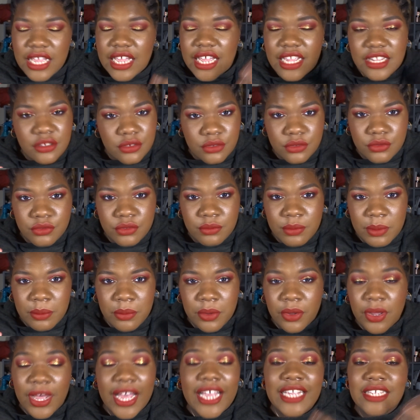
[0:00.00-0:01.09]
I don't
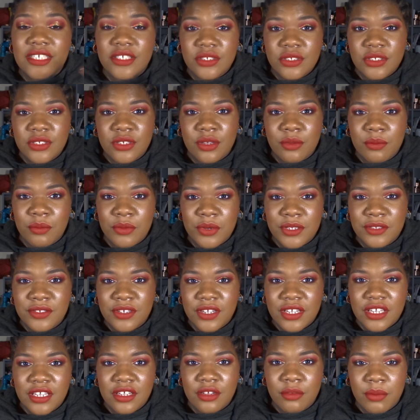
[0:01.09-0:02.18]
remember. I saw someone
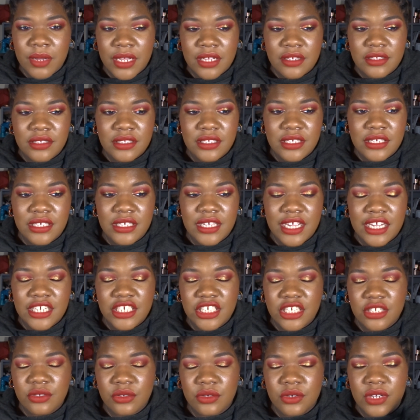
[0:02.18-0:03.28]
talking about the
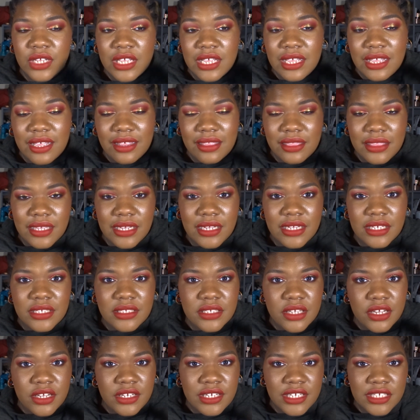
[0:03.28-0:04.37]
eyeshadow, I think it's
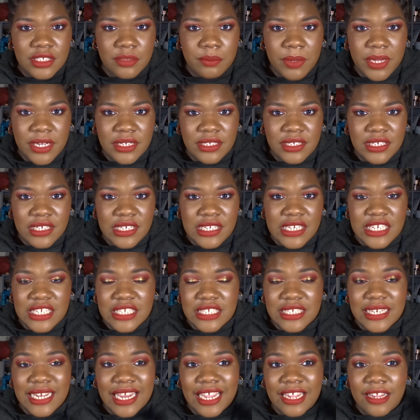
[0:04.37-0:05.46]
Unexpected.
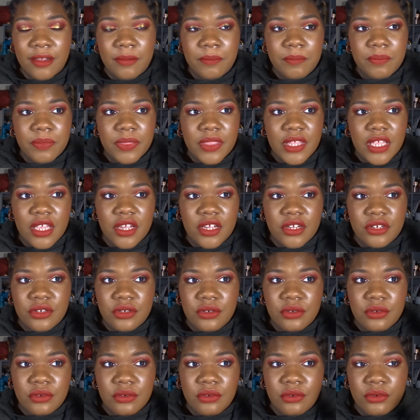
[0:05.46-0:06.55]
It's like a
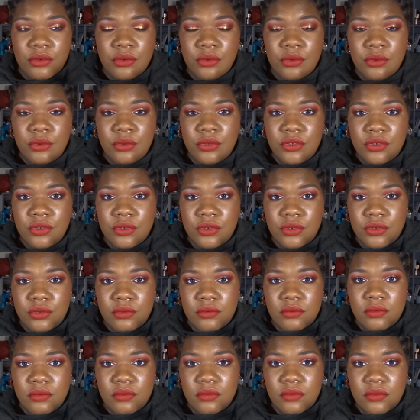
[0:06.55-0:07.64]
nude
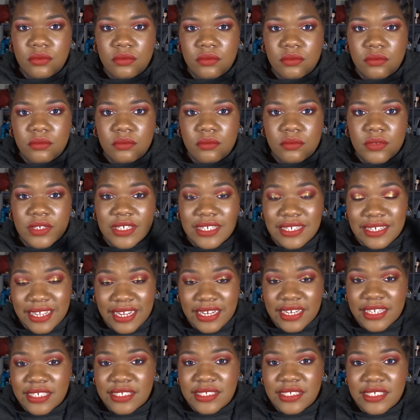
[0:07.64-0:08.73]

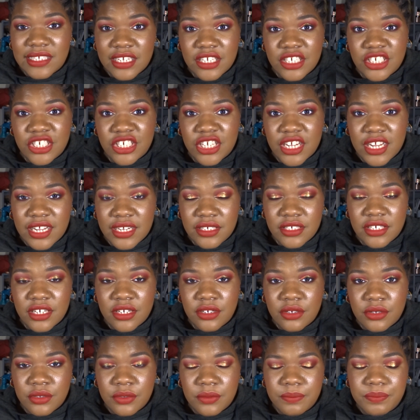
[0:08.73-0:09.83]
galaxy
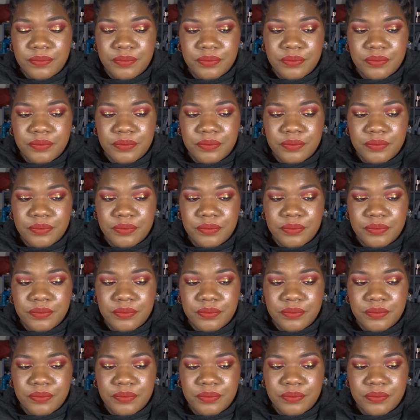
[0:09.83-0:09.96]
eyeshadow.